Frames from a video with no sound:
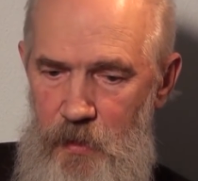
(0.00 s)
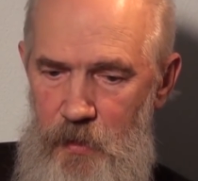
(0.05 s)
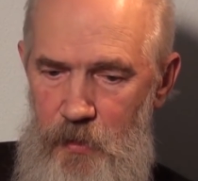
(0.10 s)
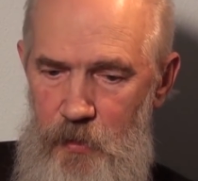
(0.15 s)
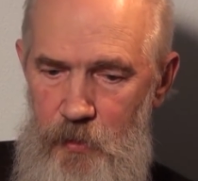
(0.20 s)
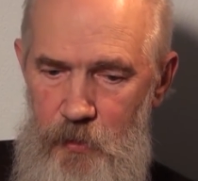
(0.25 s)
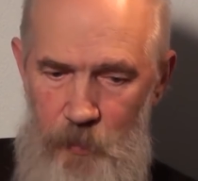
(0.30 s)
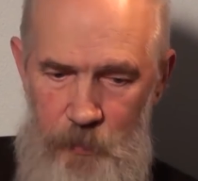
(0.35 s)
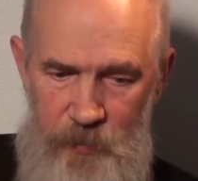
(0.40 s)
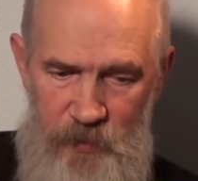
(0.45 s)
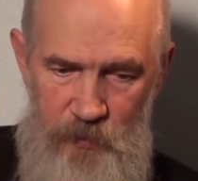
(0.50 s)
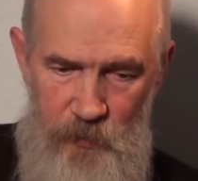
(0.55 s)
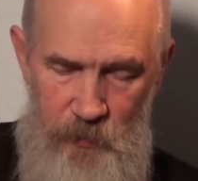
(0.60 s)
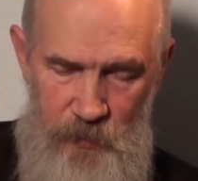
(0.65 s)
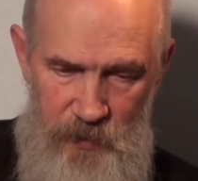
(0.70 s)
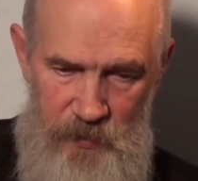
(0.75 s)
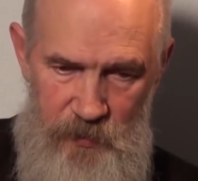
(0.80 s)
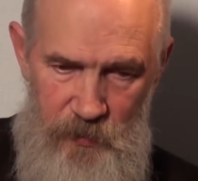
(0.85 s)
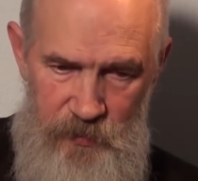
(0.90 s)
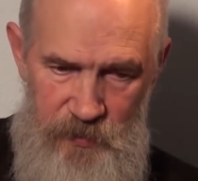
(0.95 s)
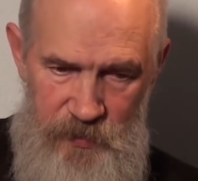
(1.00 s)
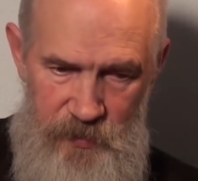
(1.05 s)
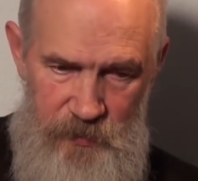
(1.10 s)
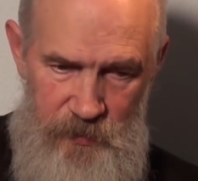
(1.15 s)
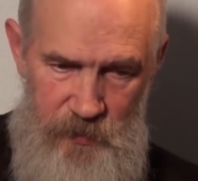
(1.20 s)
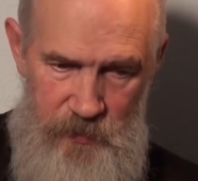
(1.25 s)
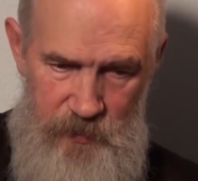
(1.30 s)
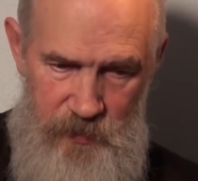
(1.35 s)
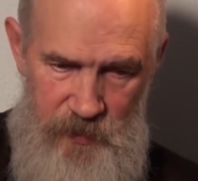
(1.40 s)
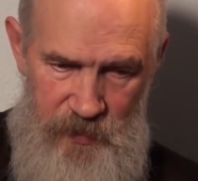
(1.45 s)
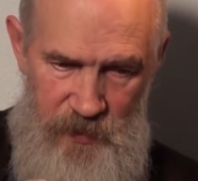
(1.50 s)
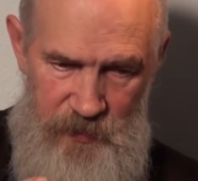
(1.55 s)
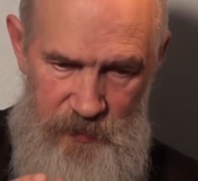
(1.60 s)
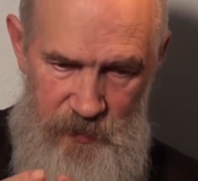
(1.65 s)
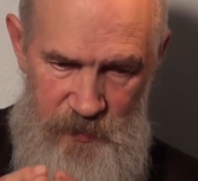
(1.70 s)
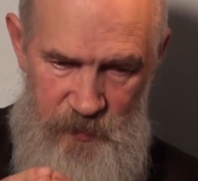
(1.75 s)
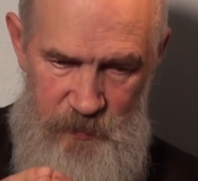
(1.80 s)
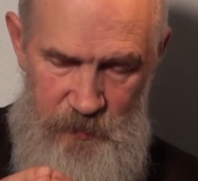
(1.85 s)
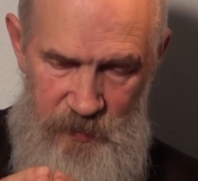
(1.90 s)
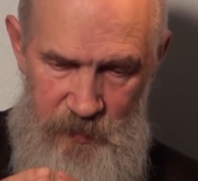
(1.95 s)
And so later on,
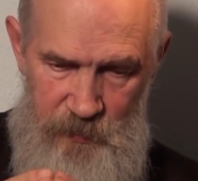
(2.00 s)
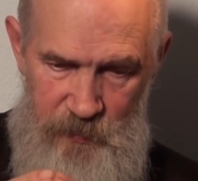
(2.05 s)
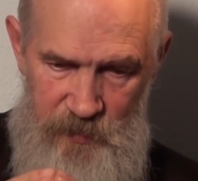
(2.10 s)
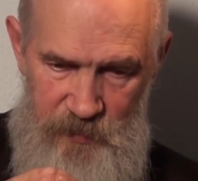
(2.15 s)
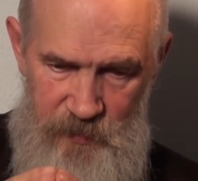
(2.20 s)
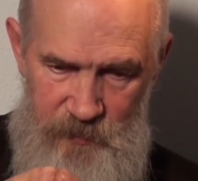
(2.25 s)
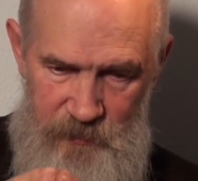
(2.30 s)
when